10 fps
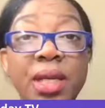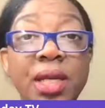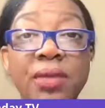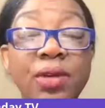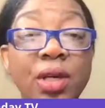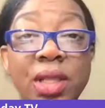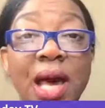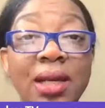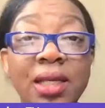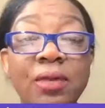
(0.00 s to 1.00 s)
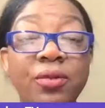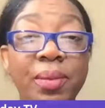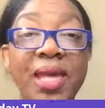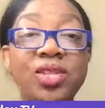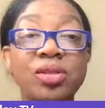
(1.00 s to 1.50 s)
can give you a lot of
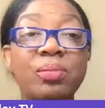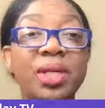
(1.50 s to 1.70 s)
information,